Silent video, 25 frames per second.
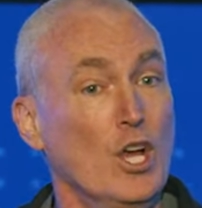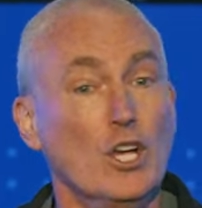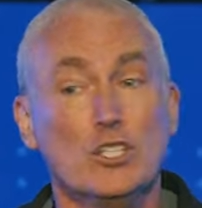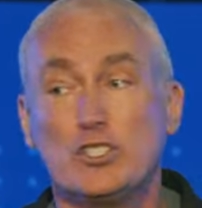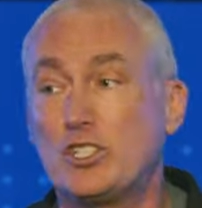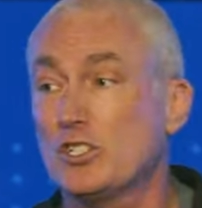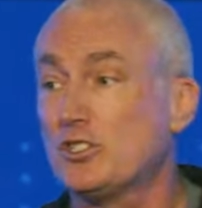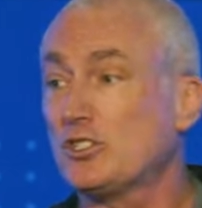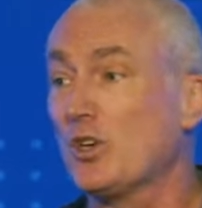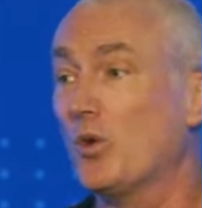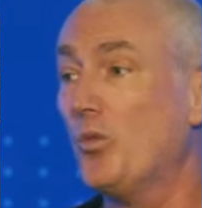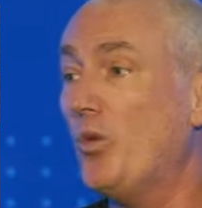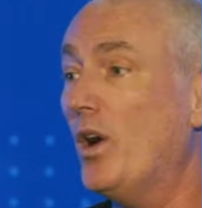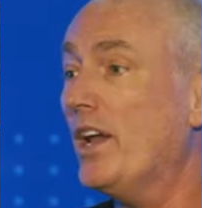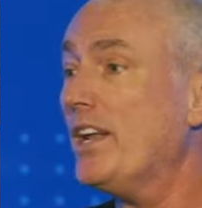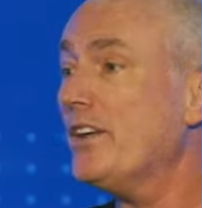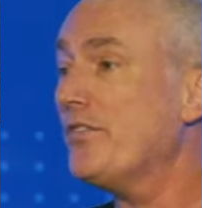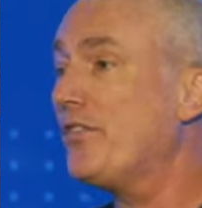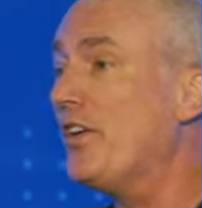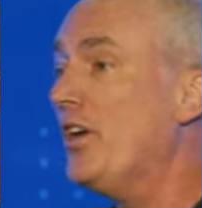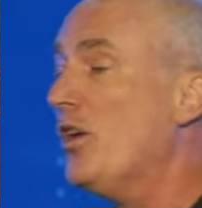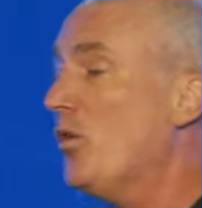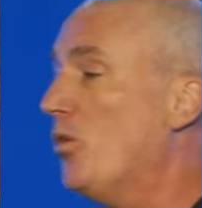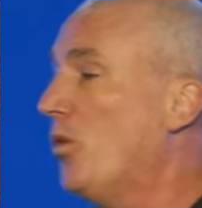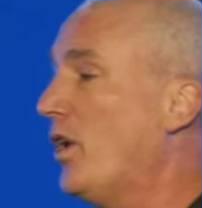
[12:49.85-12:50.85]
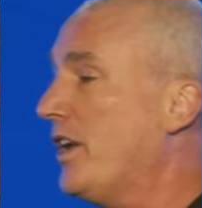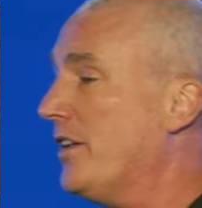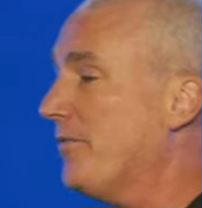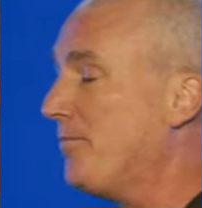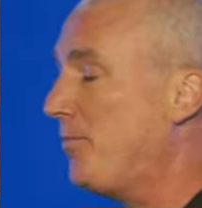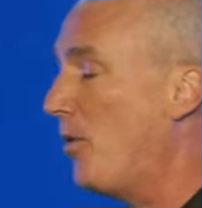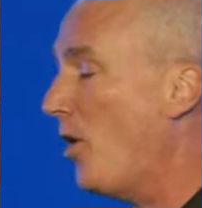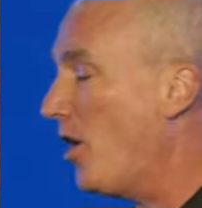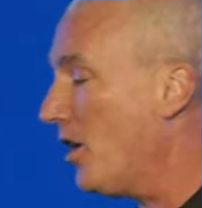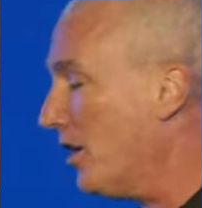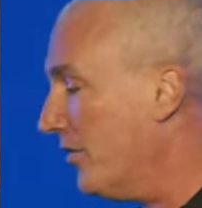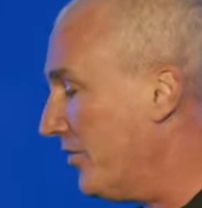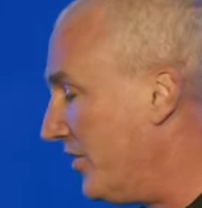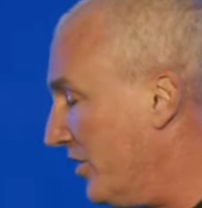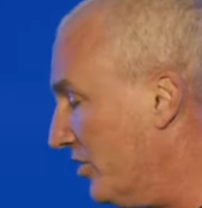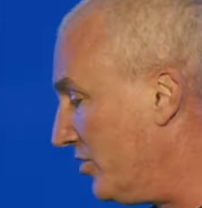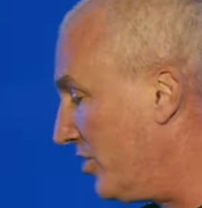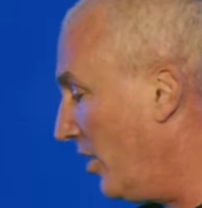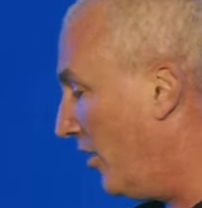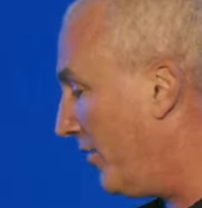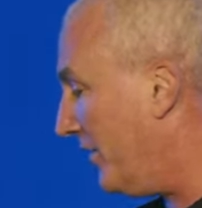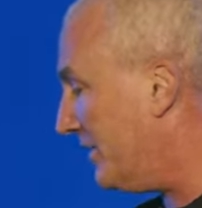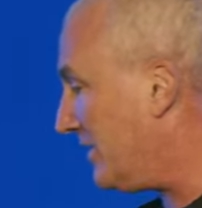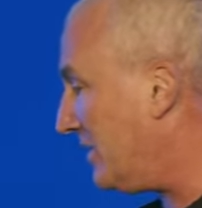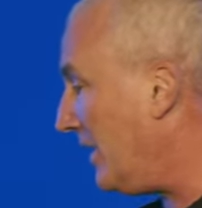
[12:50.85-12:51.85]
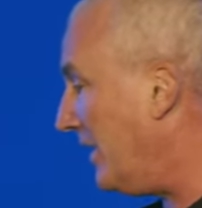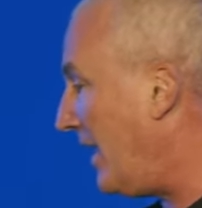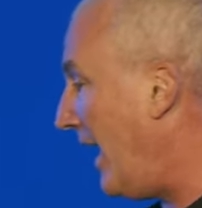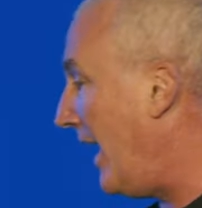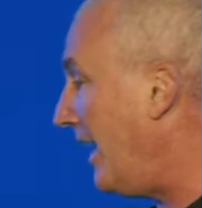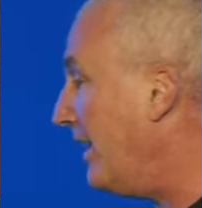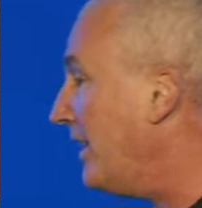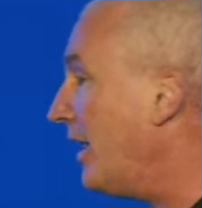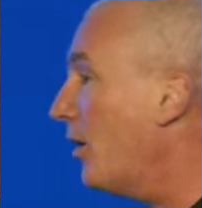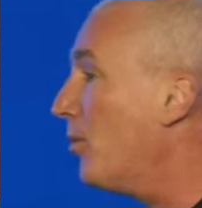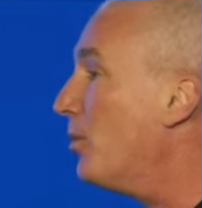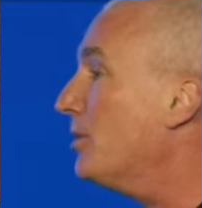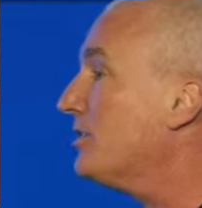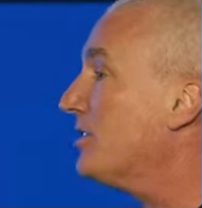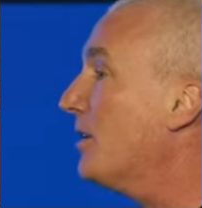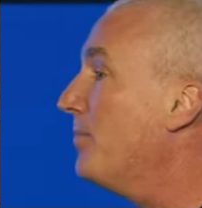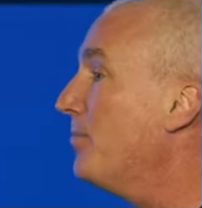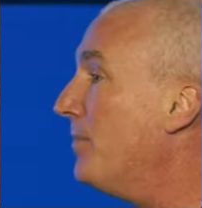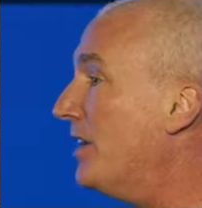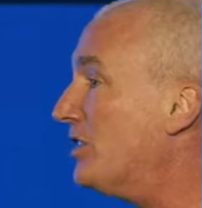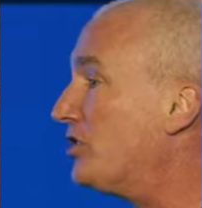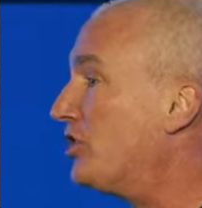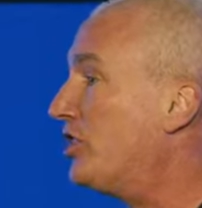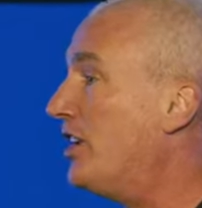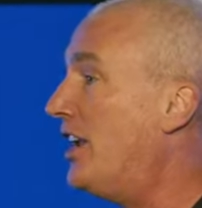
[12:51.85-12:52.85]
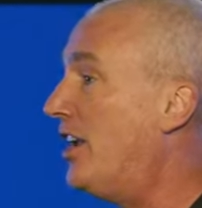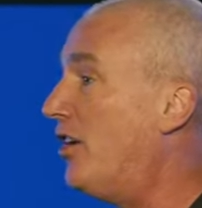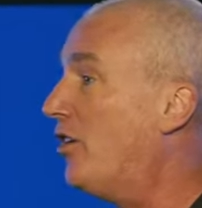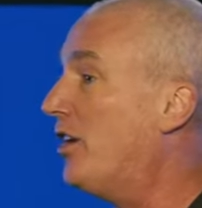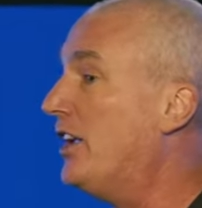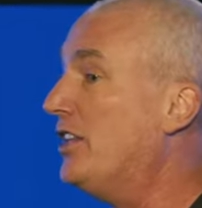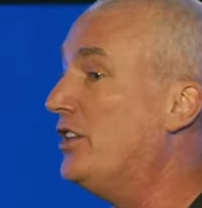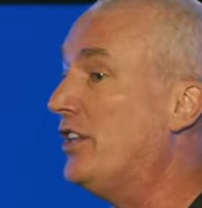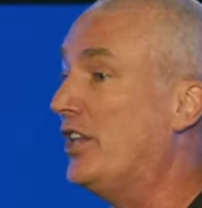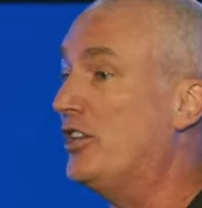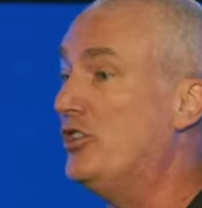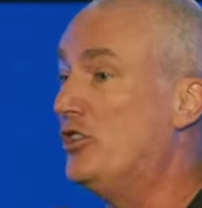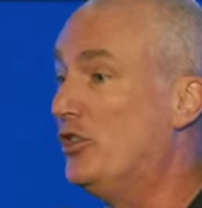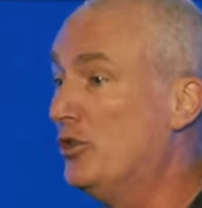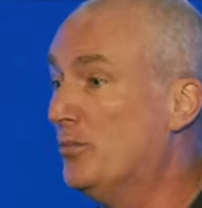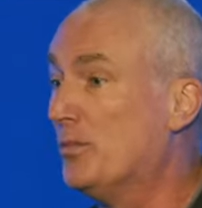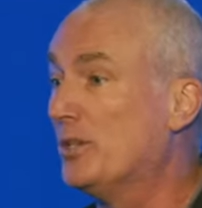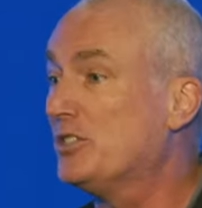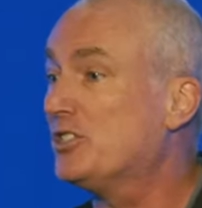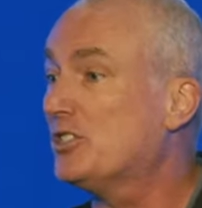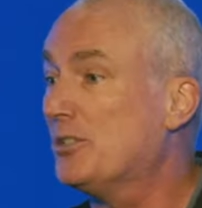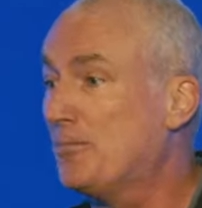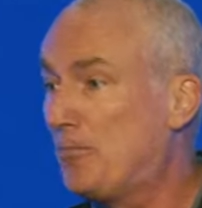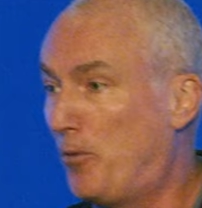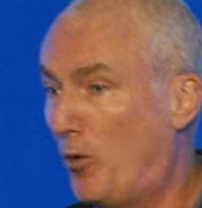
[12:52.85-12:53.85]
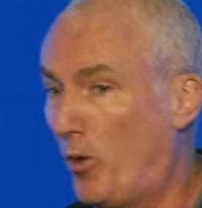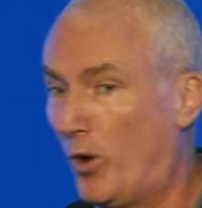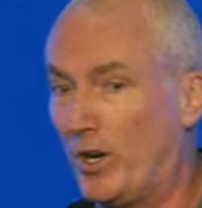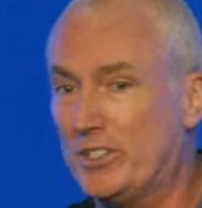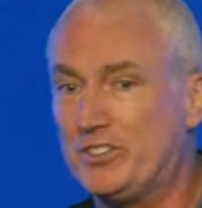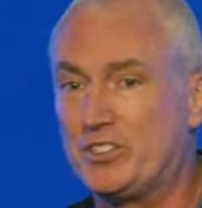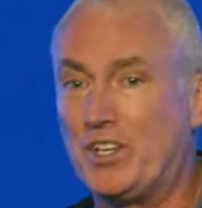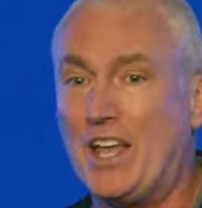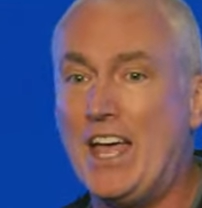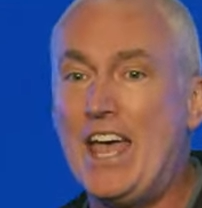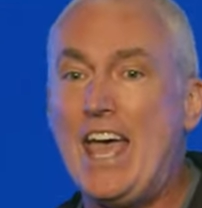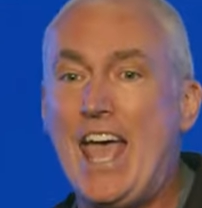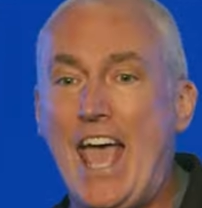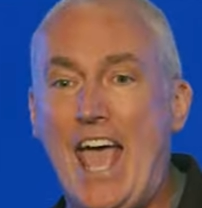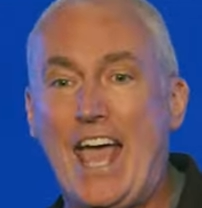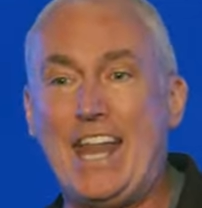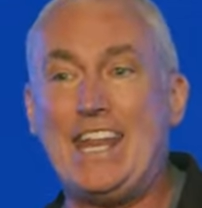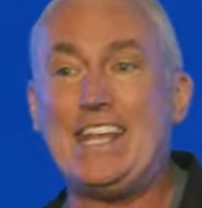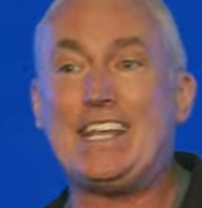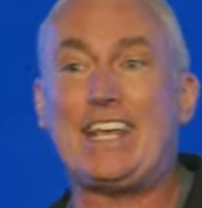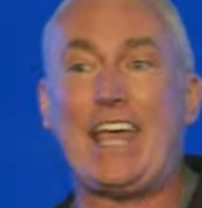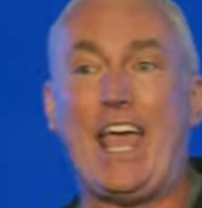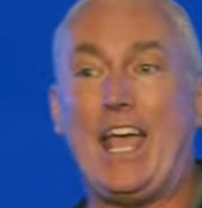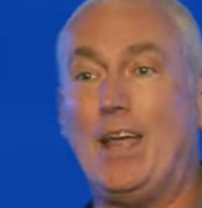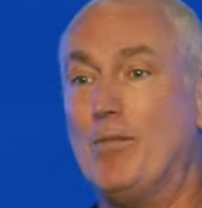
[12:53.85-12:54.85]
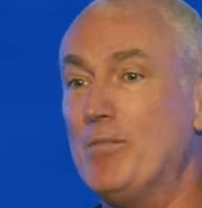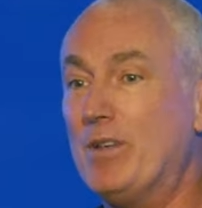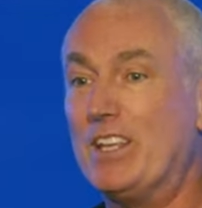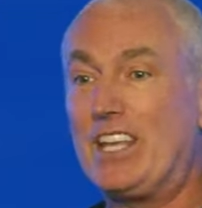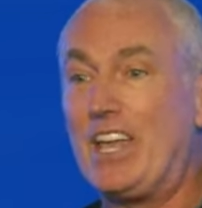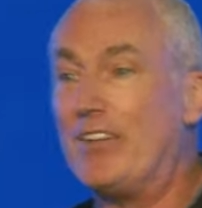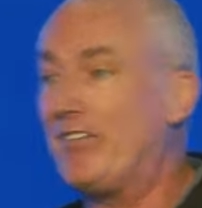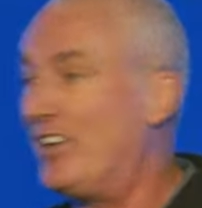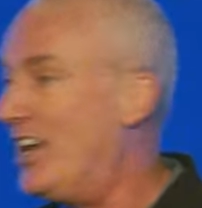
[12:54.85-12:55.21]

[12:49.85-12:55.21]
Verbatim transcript: So, so what, if, what if part of the service today there was a missionary that Neuma supports and he came to give